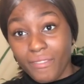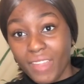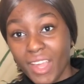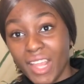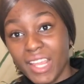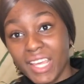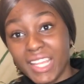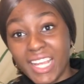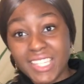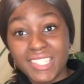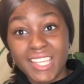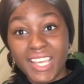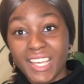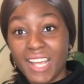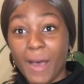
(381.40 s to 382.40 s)
like that's
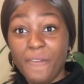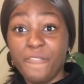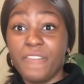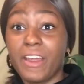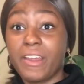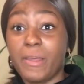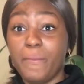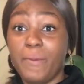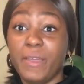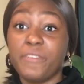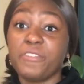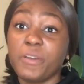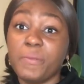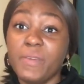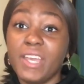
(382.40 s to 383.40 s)
like very big
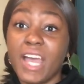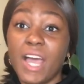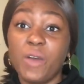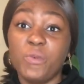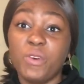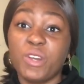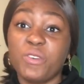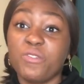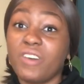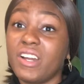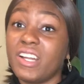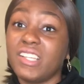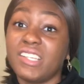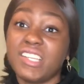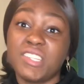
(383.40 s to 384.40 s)
for me. I wouldn't
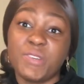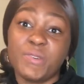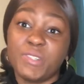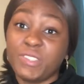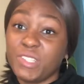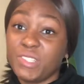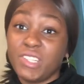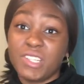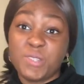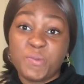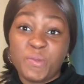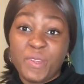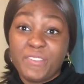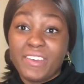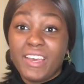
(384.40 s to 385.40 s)
want to date someone who doesn't
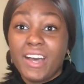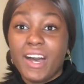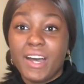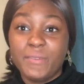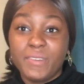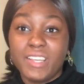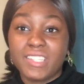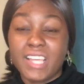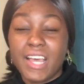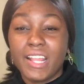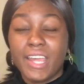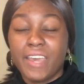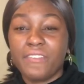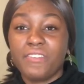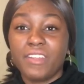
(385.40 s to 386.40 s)
believe in God, because I
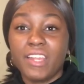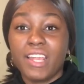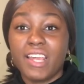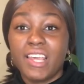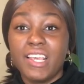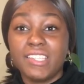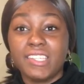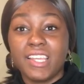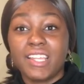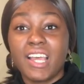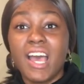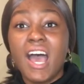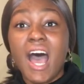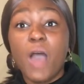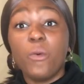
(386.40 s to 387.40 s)
like feel like he's like,
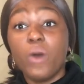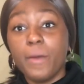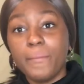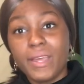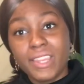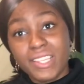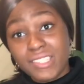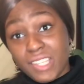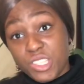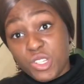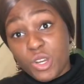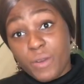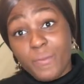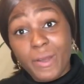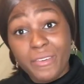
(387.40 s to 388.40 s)
I want him at the center
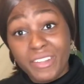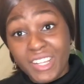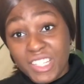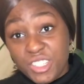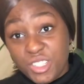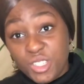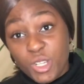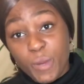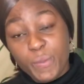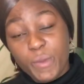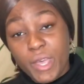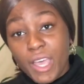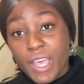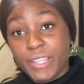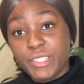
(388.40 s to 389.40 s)
of my relationship,
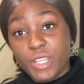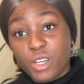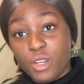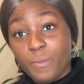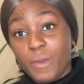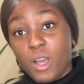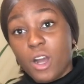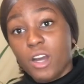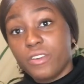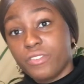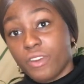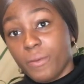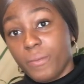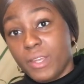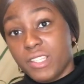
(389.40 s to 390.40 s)
so it'd be hard
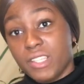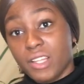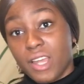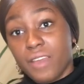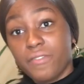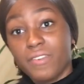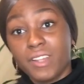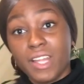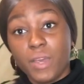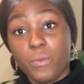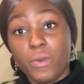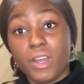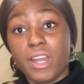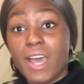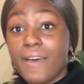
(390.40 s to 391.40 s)
for me to like feel like
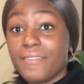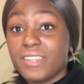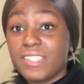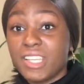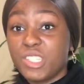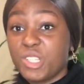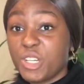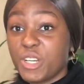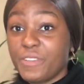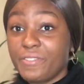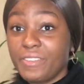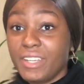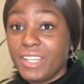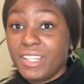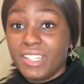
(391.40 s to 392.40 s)
we're gonna have the center if
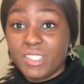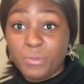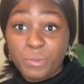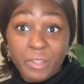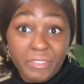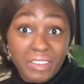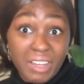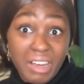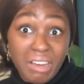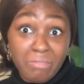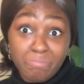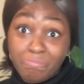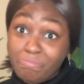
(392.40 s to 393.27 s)
he doesn't believe in God.